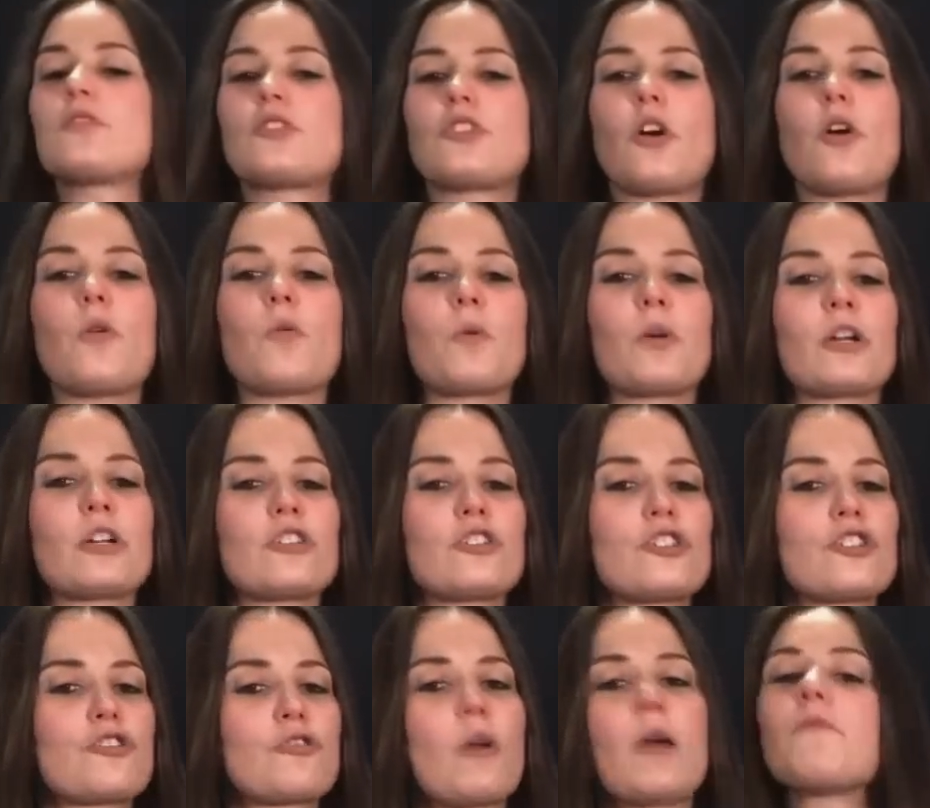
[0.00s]
So we're gonna
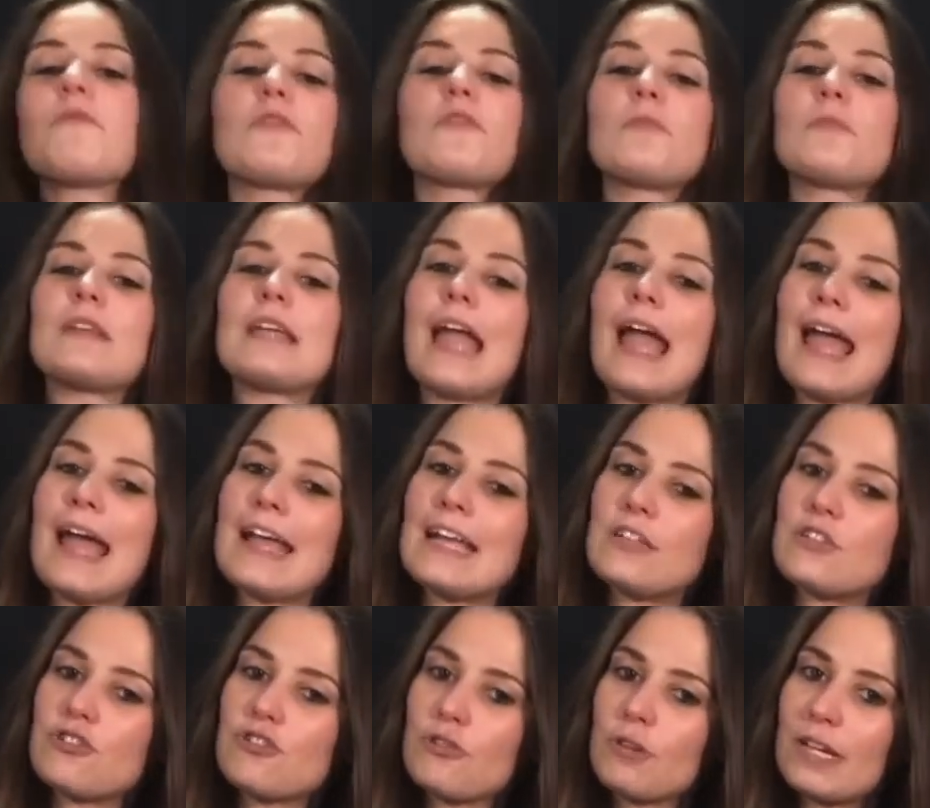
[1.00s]
strum from the
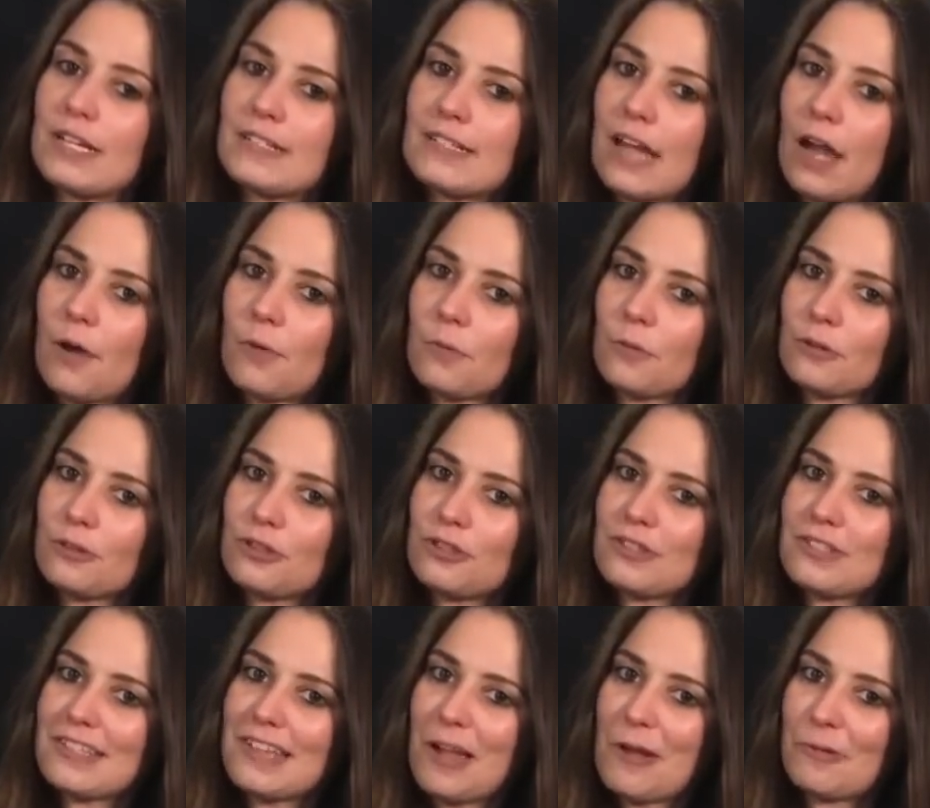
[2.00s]
A string downward,
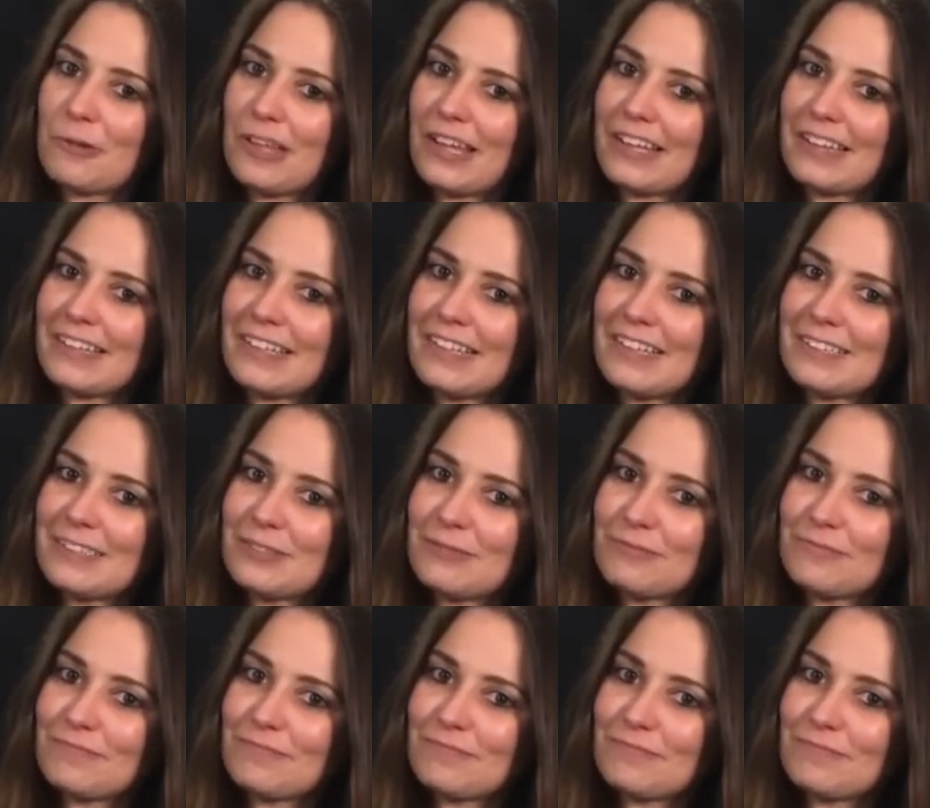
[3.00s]
should sound like this.